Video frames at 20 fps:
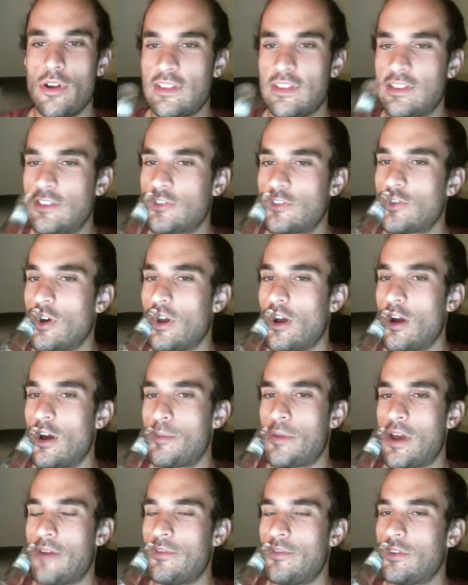This is good. Hope
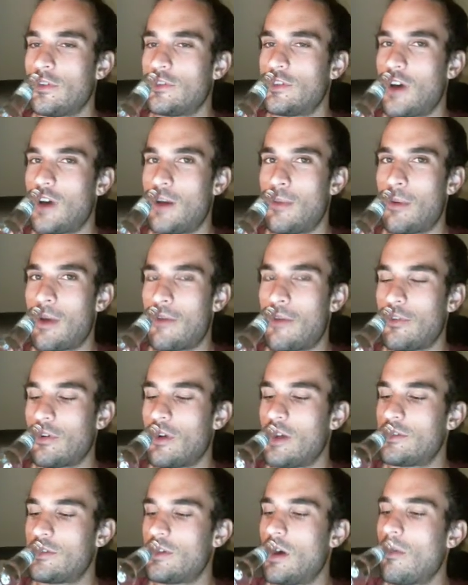you're having a good time. I'm having a
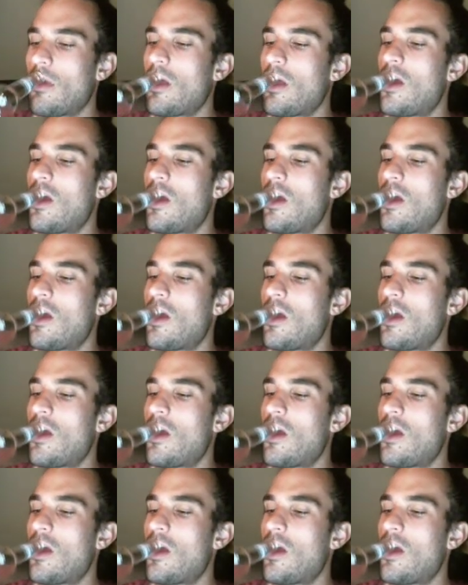great time.